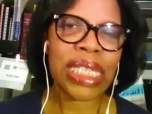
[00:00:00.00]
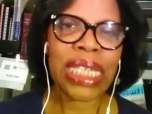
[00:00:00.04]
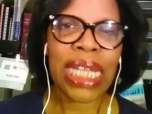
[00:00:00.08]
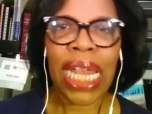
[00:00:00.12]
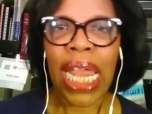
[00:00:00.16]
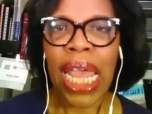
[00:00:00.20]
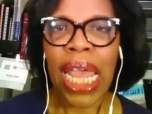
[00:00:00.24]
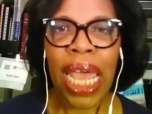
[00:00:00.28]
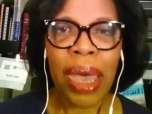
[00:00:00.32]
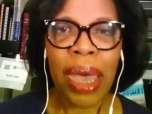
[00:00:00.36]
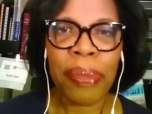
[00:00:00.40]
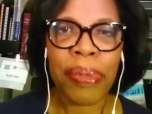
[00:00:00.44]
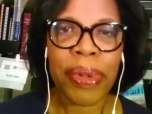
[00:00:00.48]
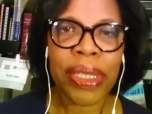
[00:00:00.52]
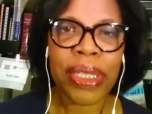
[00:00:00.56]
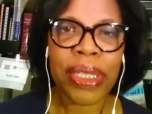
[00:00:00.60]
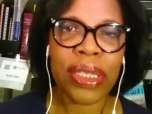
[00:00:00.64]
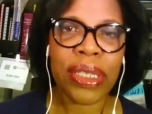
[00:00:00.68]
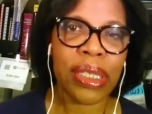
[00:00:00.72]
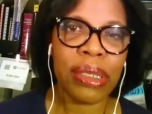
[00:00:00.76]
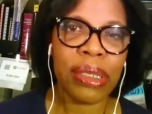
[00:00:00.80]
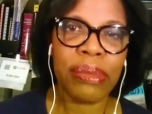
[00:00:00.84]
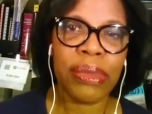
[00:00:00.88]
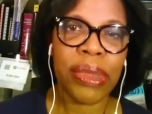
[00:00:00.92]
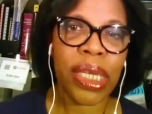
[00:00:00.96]
that happens
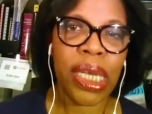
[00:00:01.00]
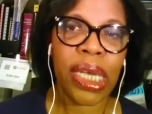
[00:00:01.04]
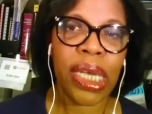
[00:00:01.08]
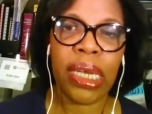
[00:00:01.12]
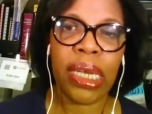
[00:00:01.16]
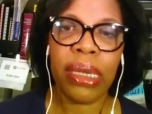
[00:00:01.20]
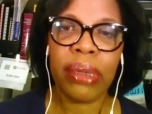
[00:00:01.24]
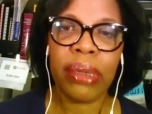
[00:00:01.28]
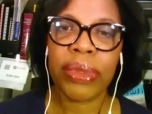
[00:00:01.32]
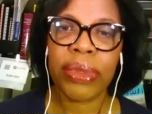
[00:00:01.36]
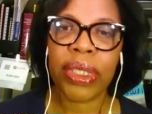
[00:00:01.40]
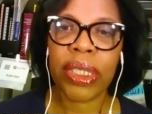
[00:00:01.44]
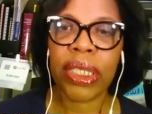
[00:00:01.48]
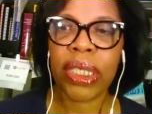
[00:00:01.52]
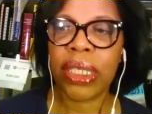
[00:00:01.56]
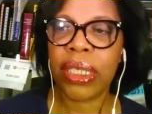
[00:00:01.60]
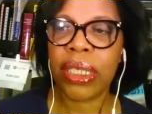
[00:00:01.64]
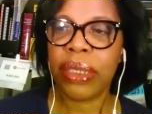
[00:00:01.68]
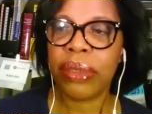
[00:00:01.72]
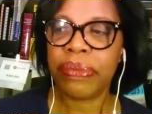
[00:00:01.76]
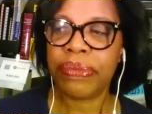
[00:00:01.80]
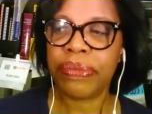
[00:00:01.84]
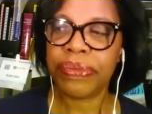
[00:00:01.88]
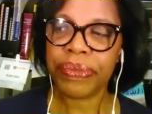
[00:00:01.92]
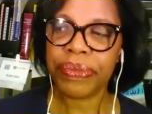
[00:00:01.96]
sometimes.
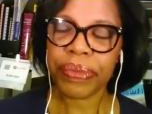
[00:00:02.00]
Um,